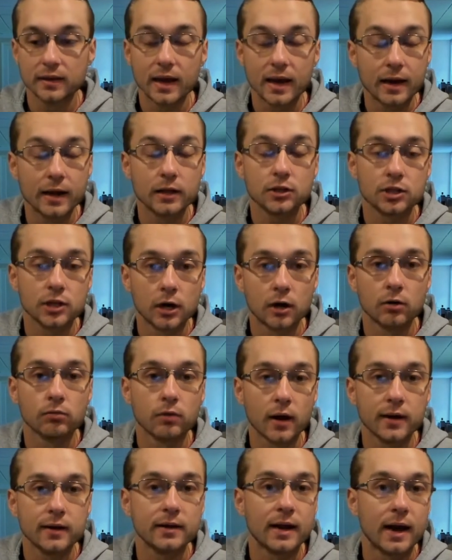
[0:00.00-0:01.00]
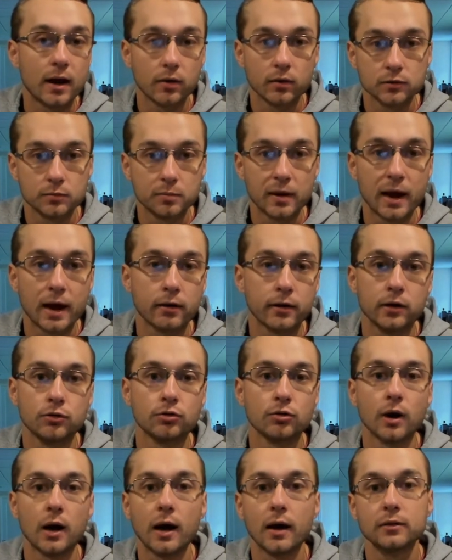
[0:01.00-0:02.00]
NHL right now is Barry
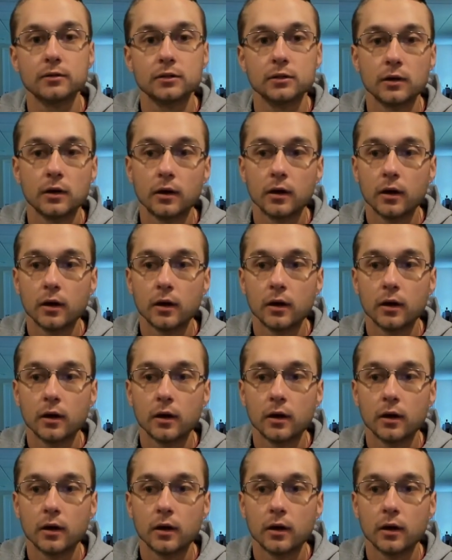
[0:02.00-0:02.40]
Trotz.